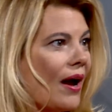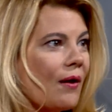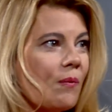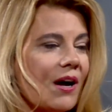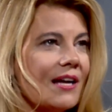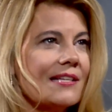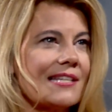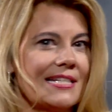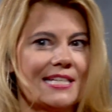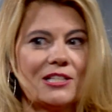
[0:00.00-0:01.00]
I was.
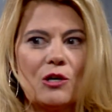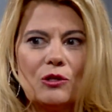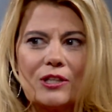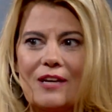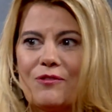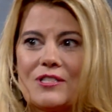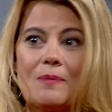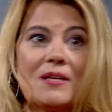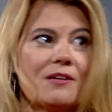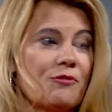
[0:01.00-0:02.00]
I didn't go looking for
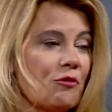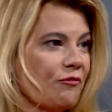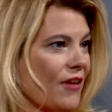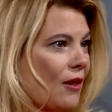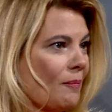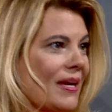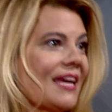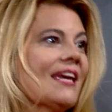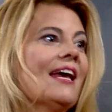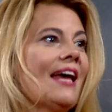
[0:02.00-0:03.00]
something to fulfill
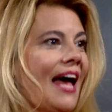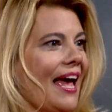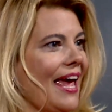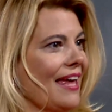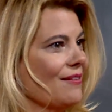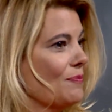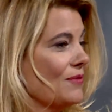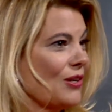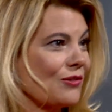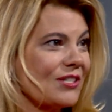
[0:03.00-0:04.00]
me. I had,
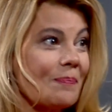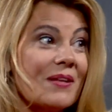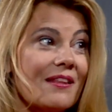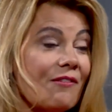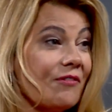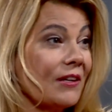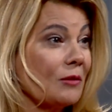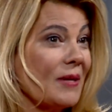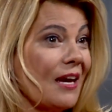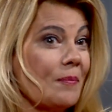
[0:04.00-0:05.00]
you know, something that
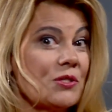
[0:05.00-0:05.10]
filled me up.